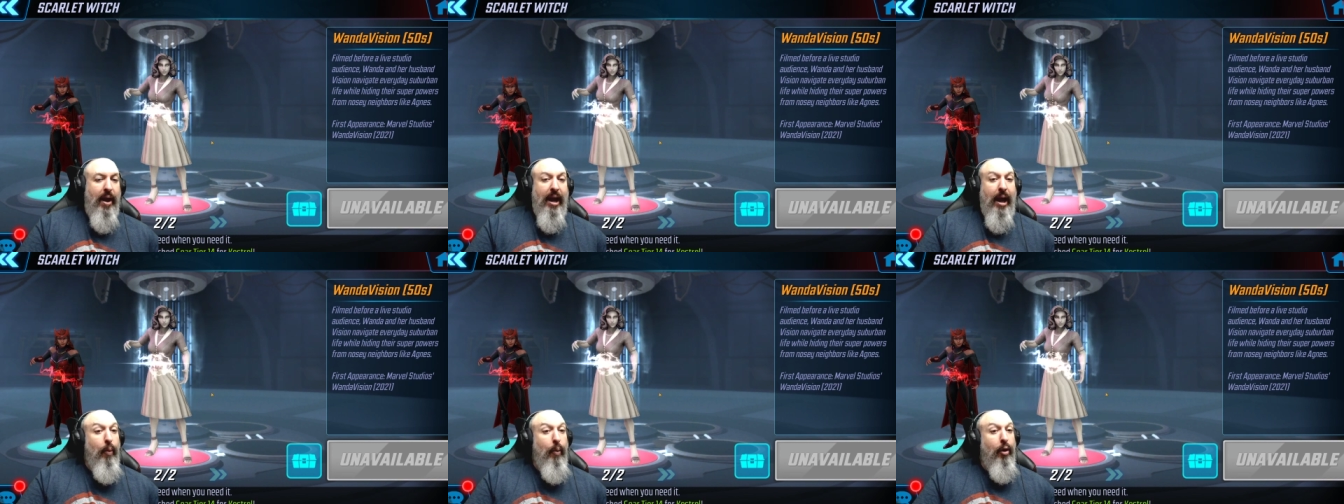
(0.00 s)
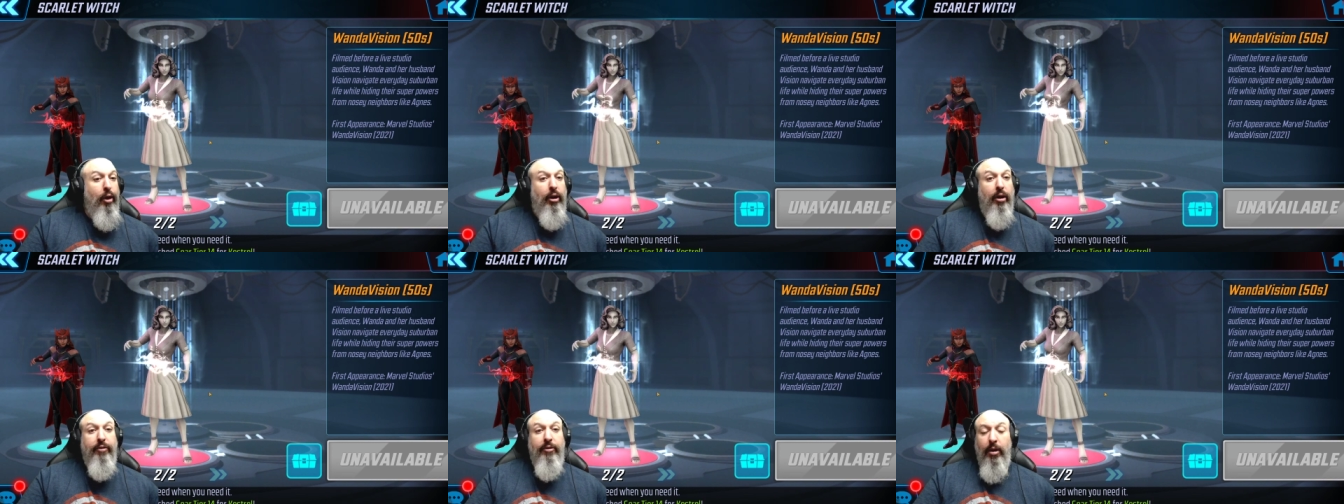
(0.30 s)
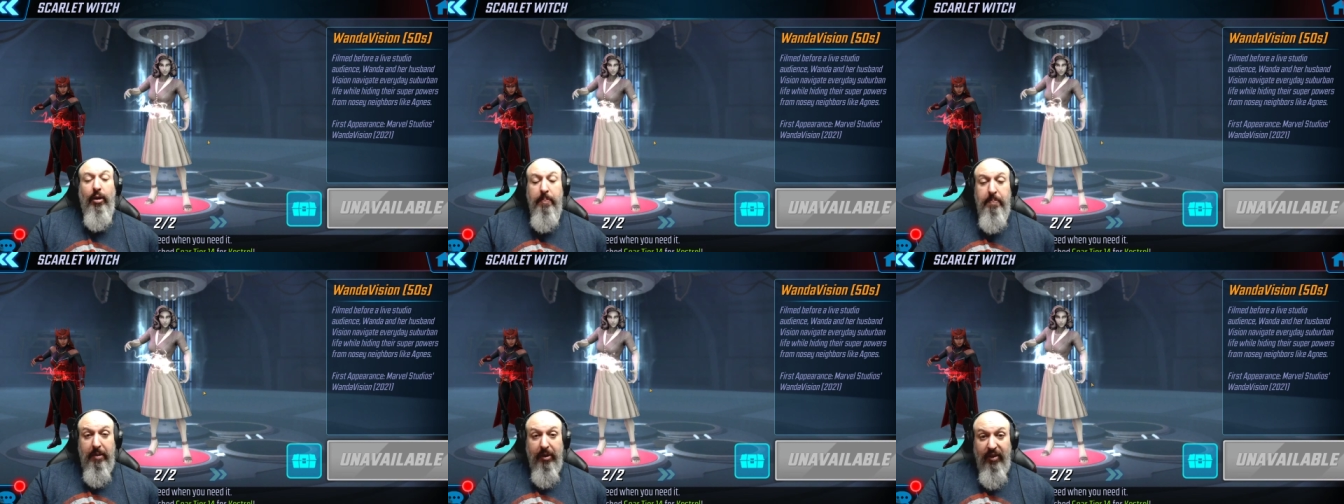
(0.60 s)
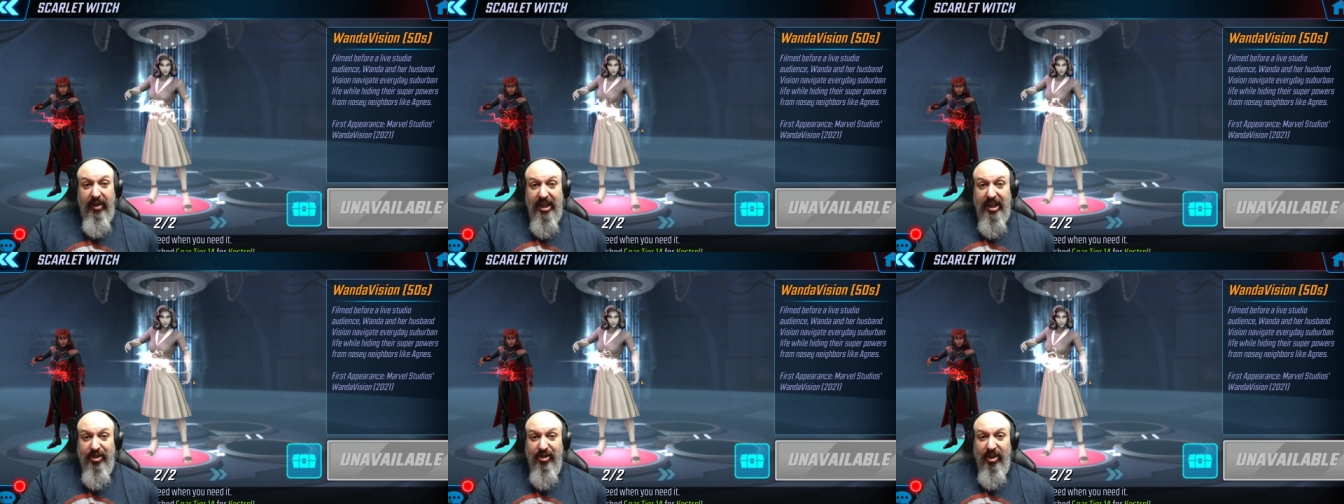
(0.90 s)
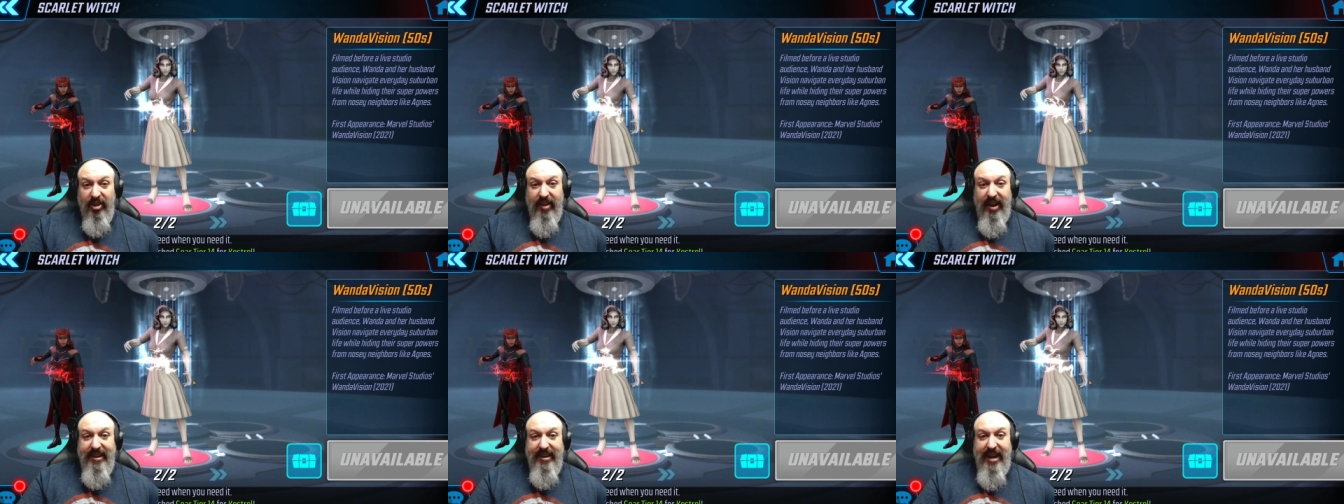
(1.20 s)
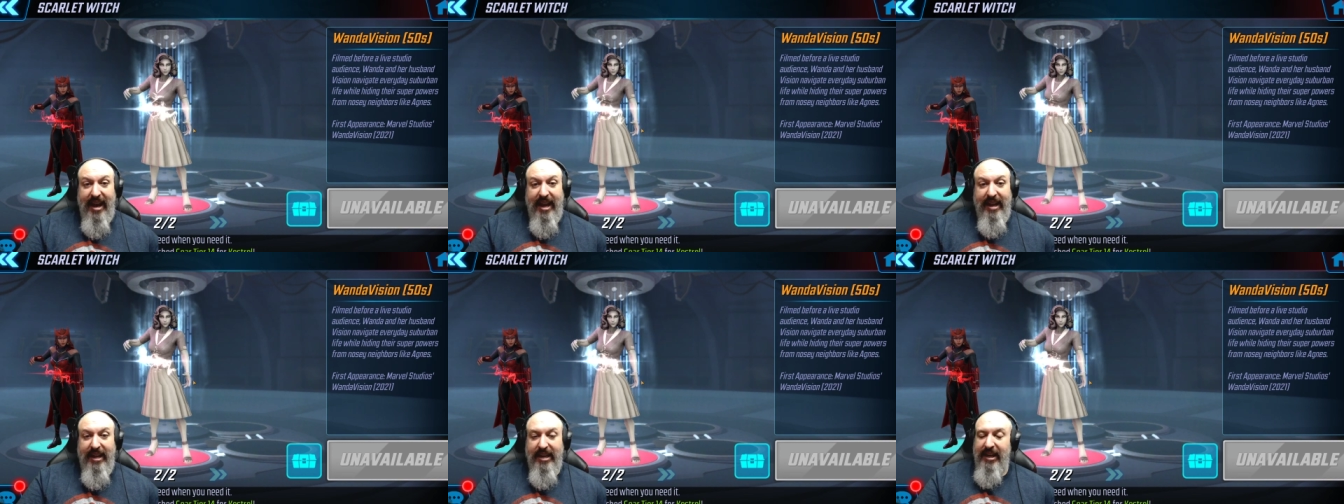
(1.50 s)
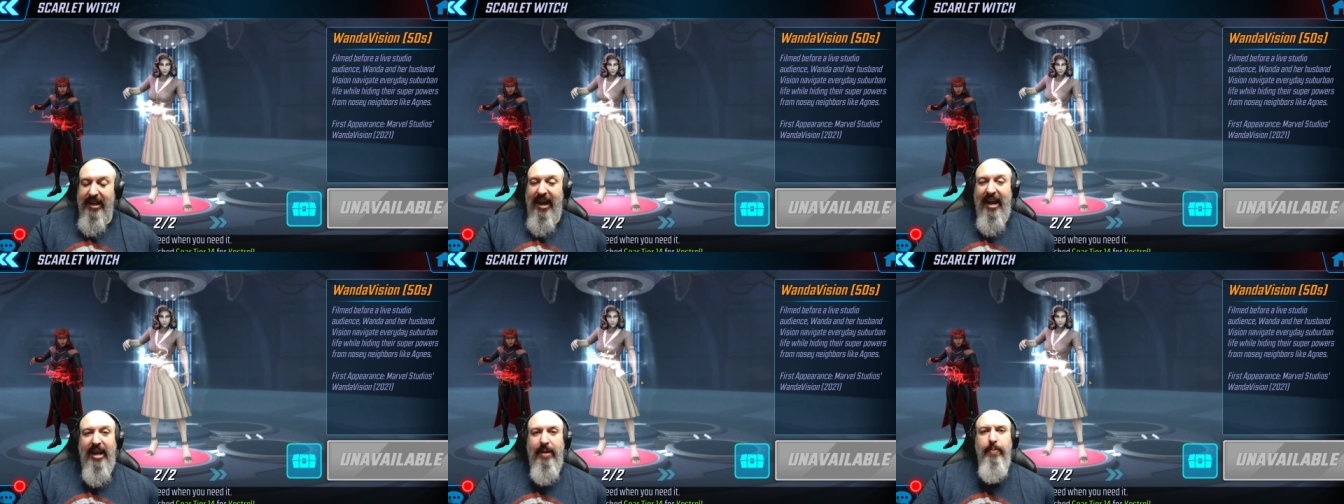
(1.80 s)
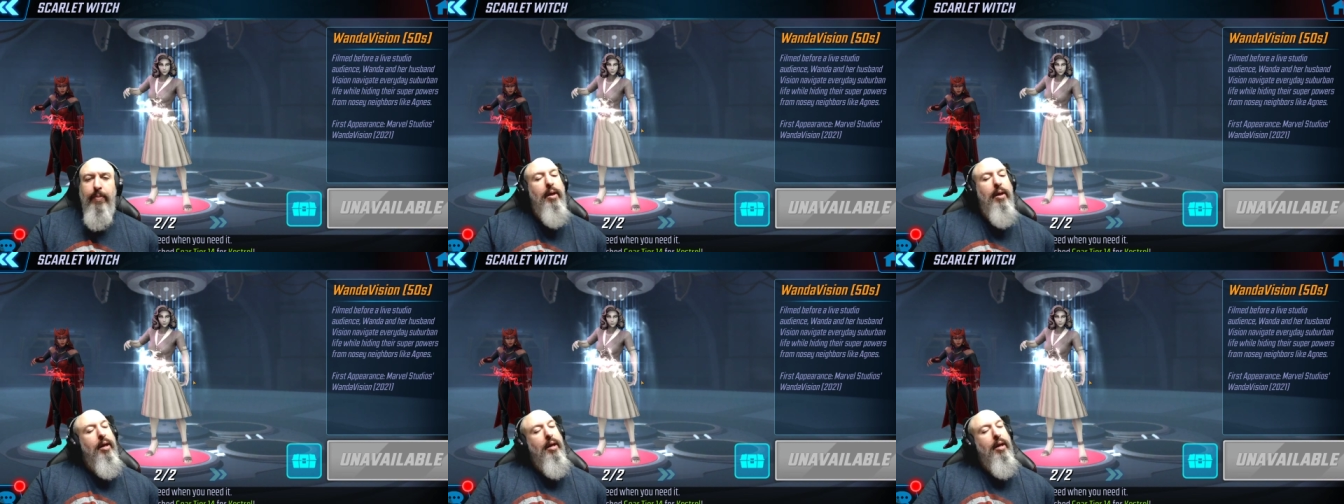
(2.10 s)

I wonder if her abilities look like that in game.